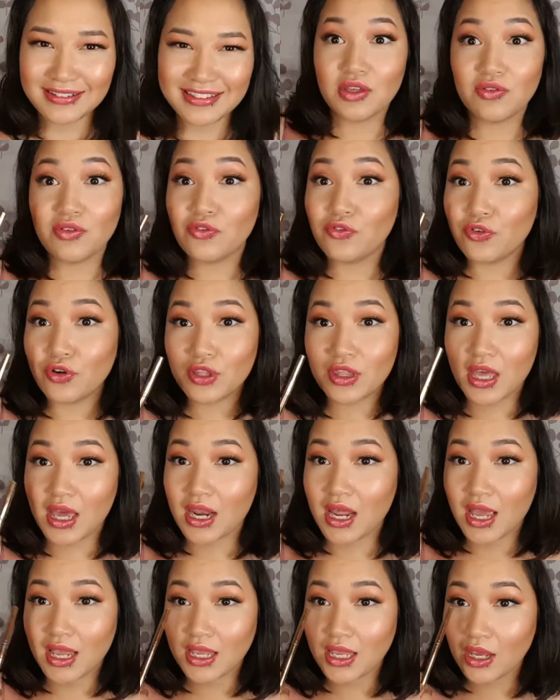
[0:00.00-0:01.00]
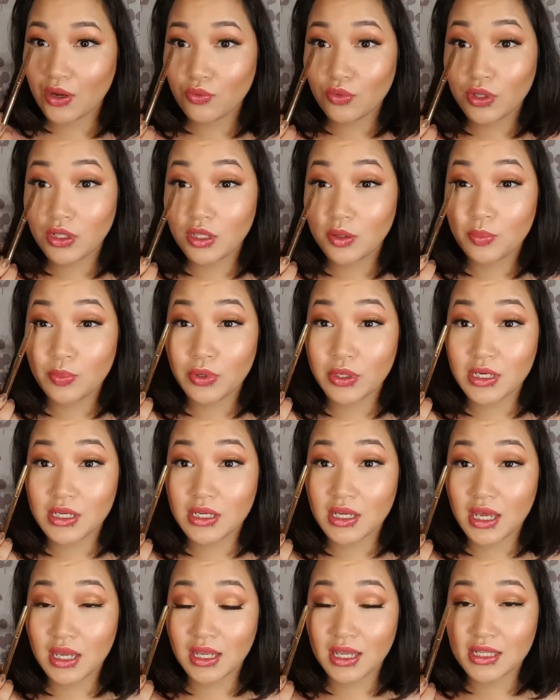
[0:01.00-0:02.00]
Even for that, I can't really put
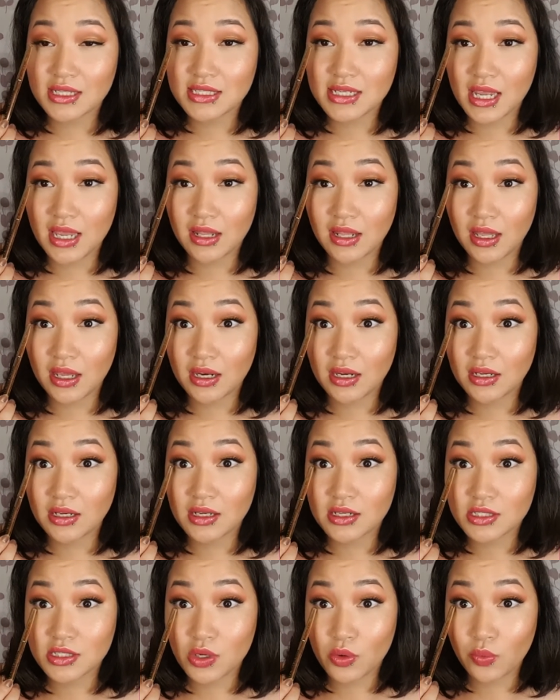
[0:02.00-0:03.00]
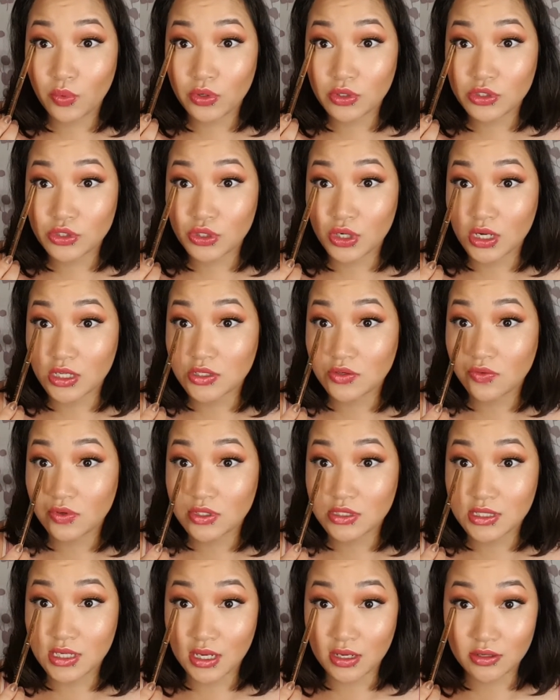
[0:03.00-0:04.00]
it, I can't tightline it because it will
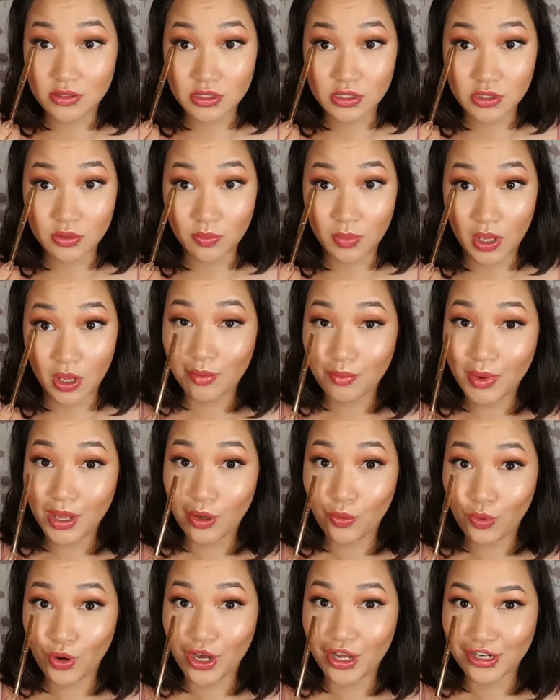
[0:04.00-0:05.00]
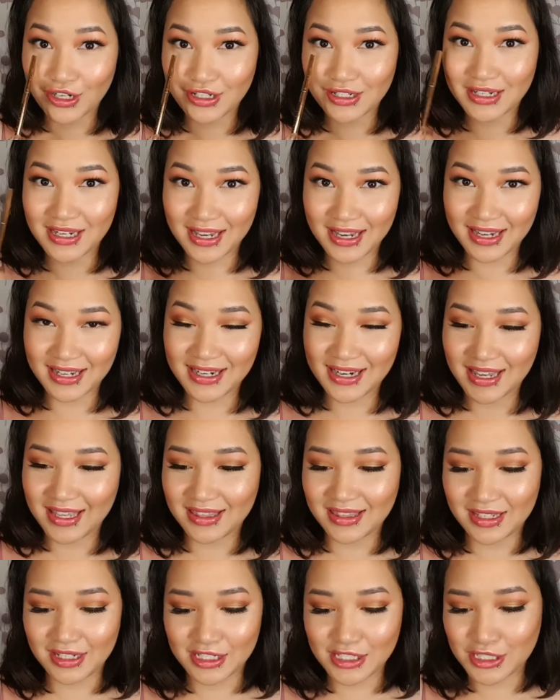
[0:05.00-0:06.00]
transfer down to my waterline
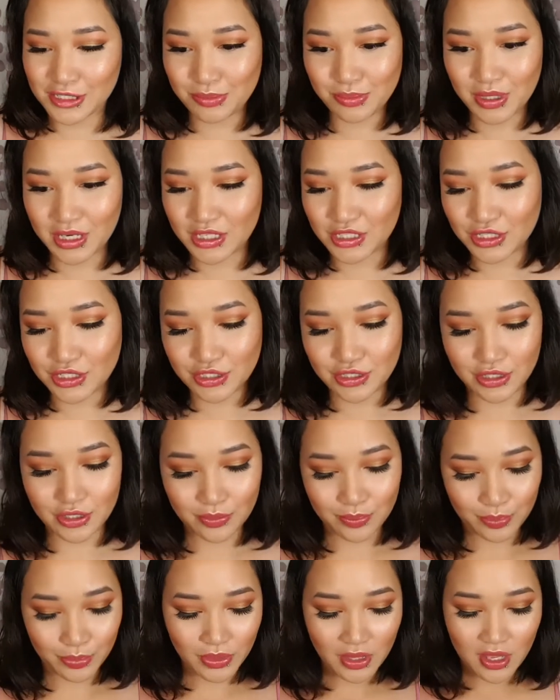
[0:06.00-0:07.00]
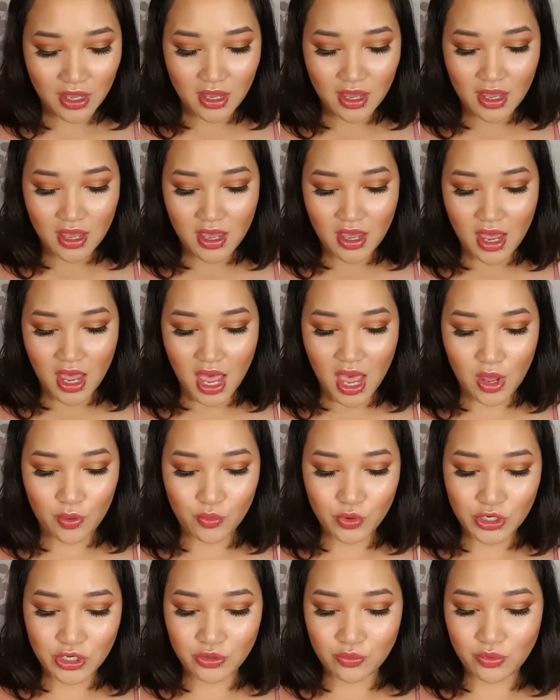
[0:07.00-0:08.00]
and then smudge. So I
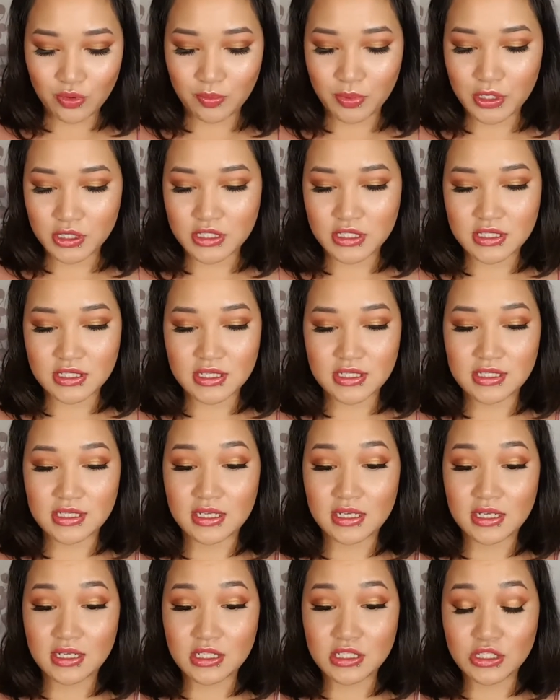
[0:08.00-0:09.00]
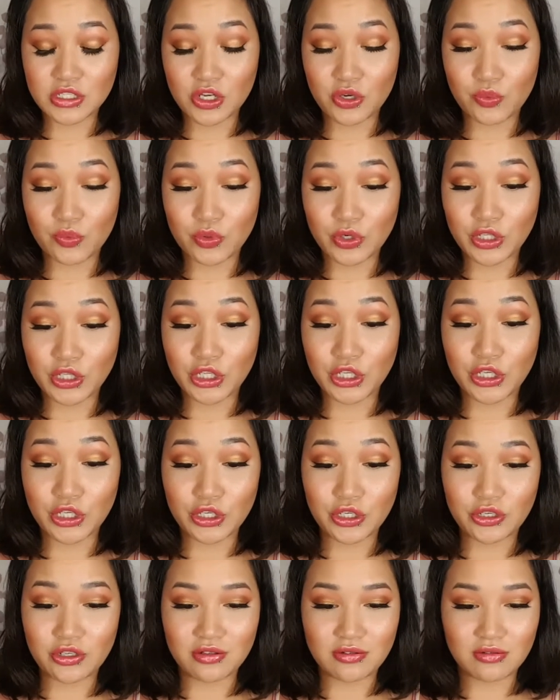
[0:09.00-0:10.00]
wouldn't repurchase this. It is a really
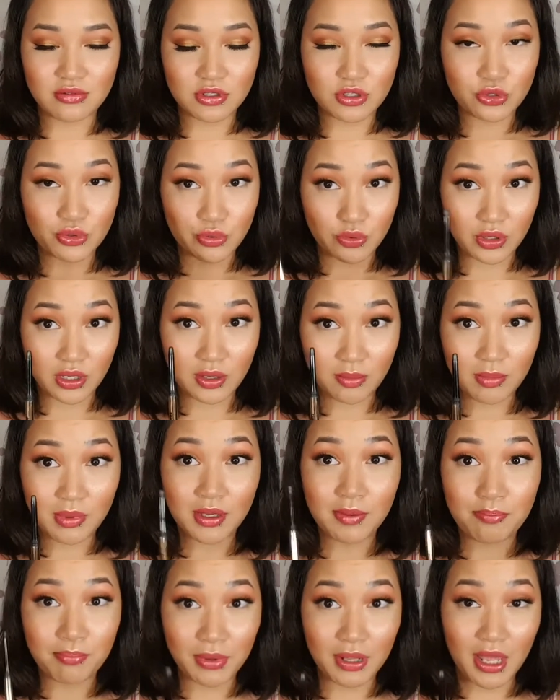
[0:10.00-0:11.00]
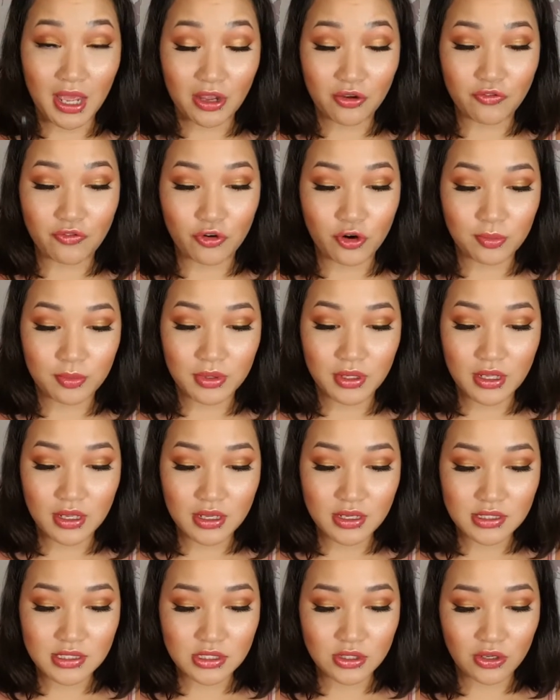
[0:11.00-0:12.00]
creamy black
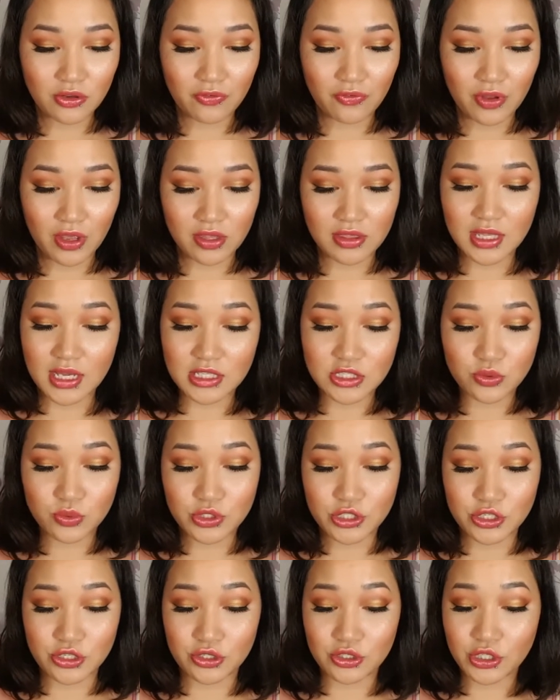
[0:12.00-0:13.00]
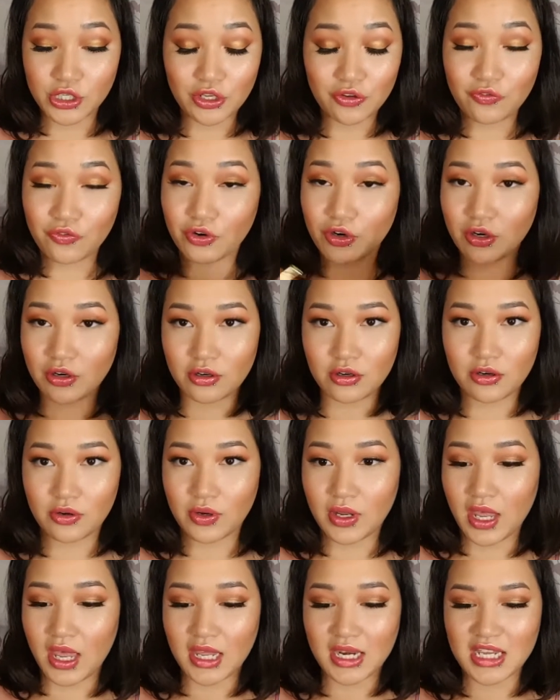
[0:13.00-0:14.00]
formula, so if that's what you're looking for, go
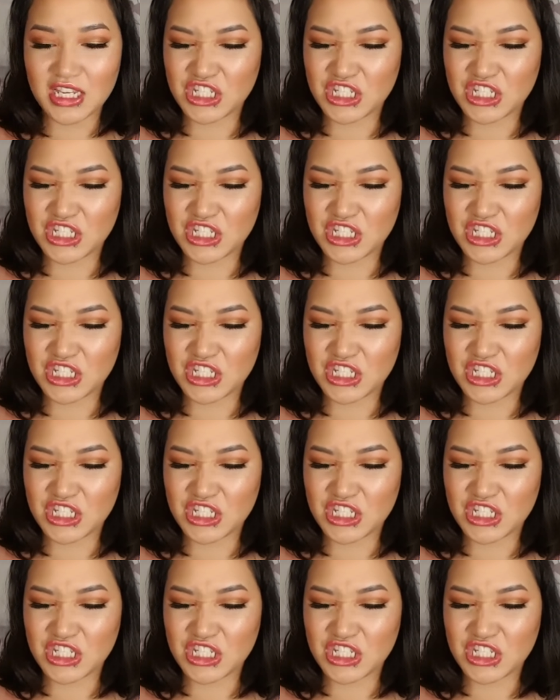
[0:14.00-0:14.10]
ahead.